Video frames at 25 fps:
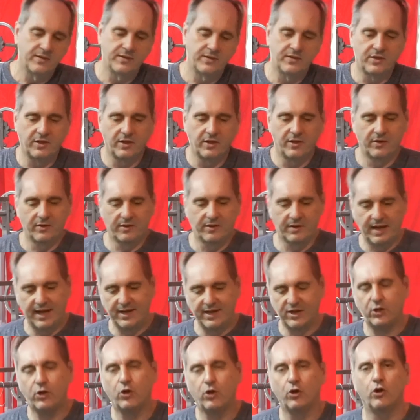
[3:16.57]
So
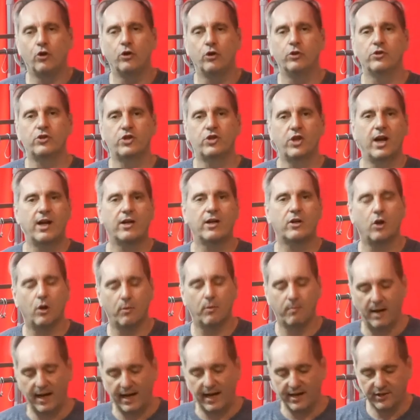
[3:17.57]
that's your charcoal
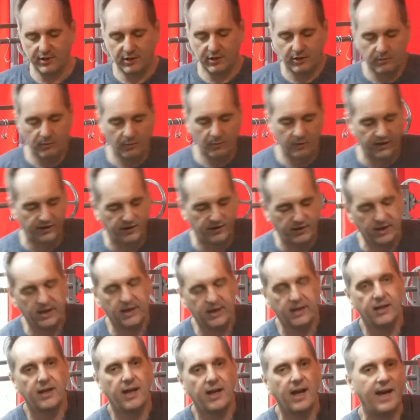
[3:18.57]
basket with
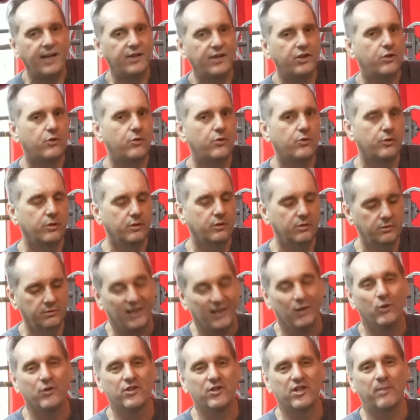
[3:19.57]
the ash straw.
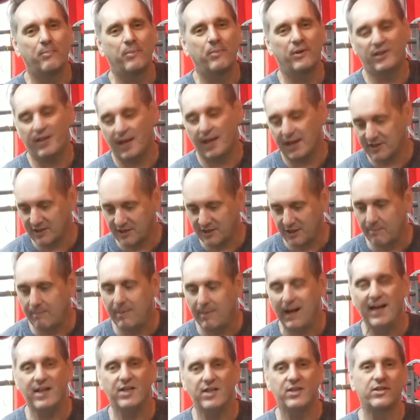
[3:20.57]
Also protects the
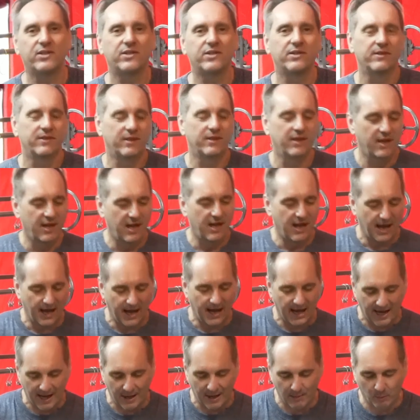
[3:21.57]
base,
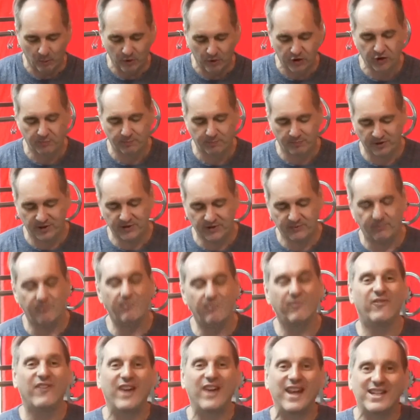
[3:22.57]
which
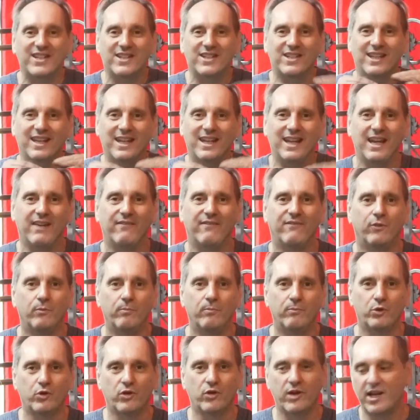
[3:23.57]
prevents the heat
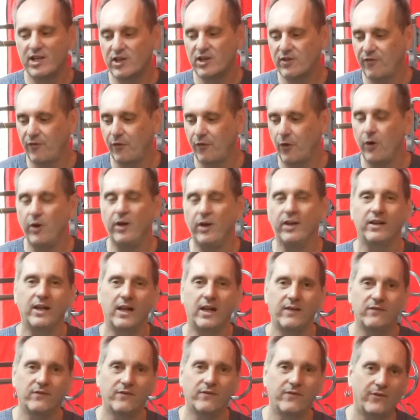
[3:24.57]
from transferring
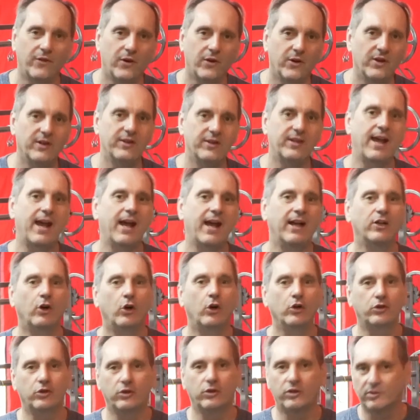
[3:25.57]
even further down
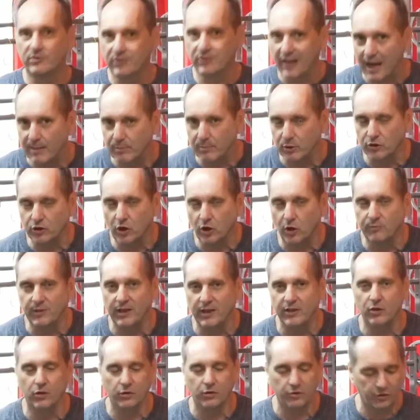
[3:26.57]
onto the tabletop
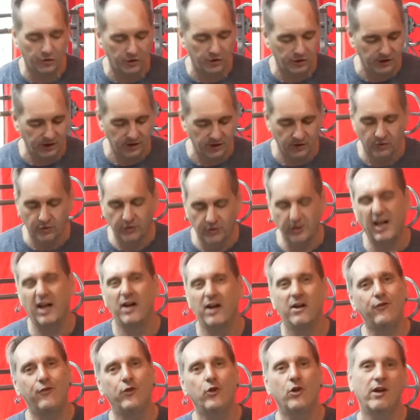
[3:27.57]
that you're using. Although
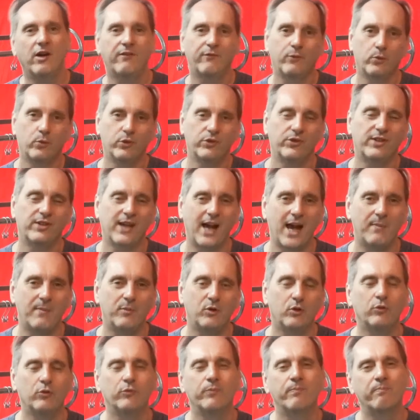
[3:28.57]
if you have a wooden
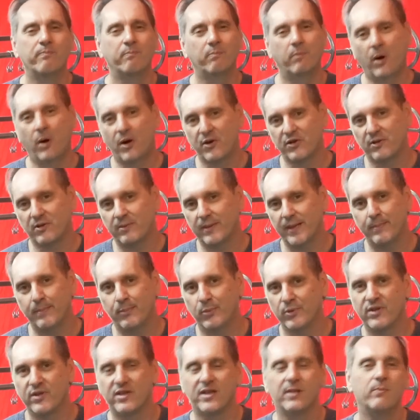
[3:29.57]
table, possibly
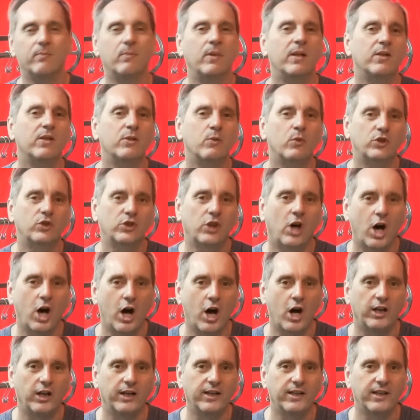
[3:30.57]
put some
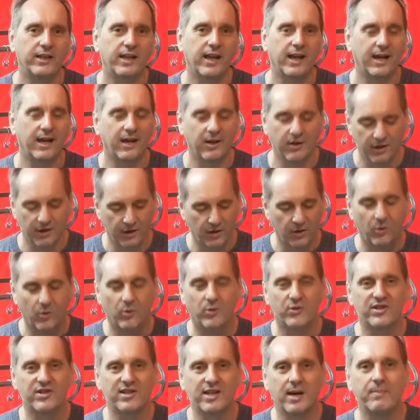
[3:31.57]
tile in there
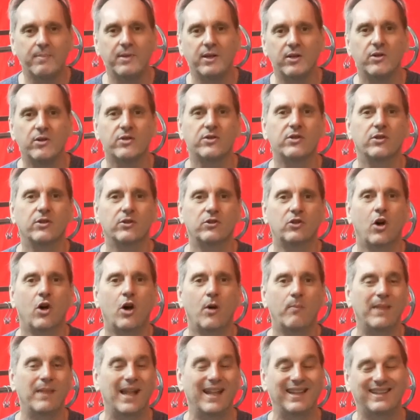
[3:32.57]
or something else on
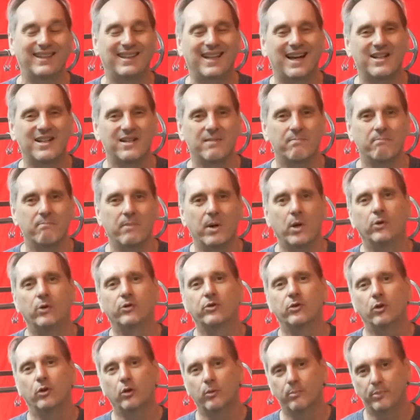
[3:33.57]
top that doesn't melt
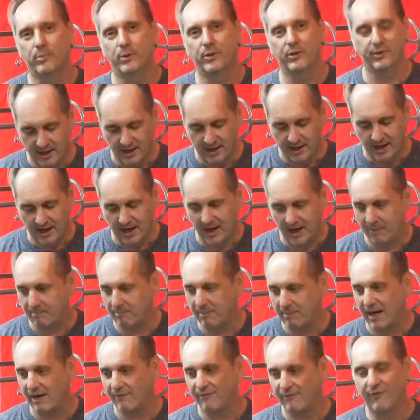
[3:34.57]
or burn.
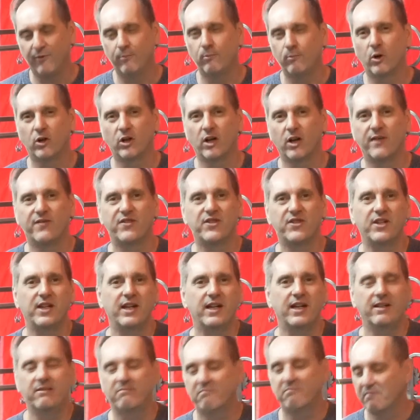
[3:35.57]
But from what I've
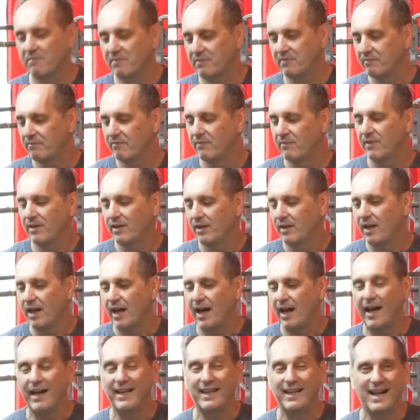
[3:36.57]
seen,
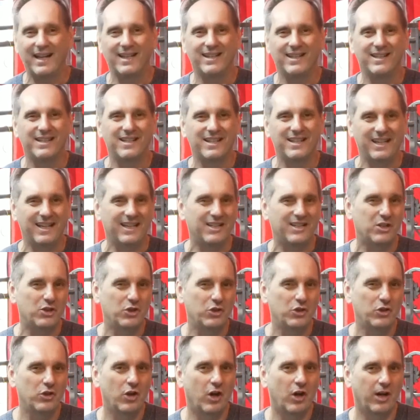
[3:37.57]
that is
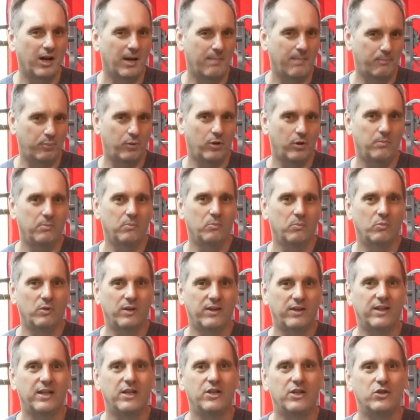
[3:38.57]
not a problem
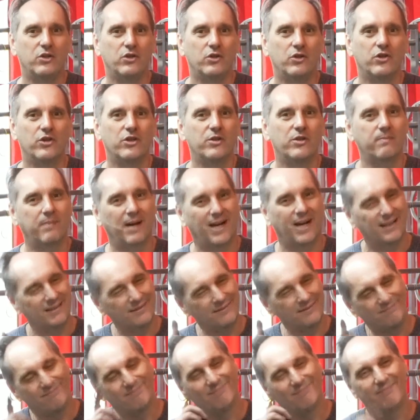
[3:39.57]
with these units, but
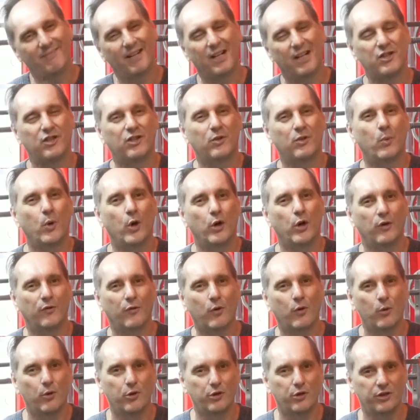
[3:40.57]
that's the word of
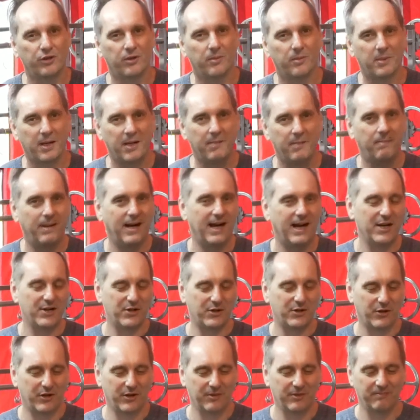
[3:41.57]
caution I'm going to pass
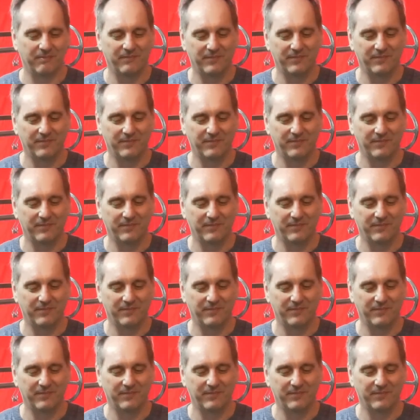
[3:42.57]
on.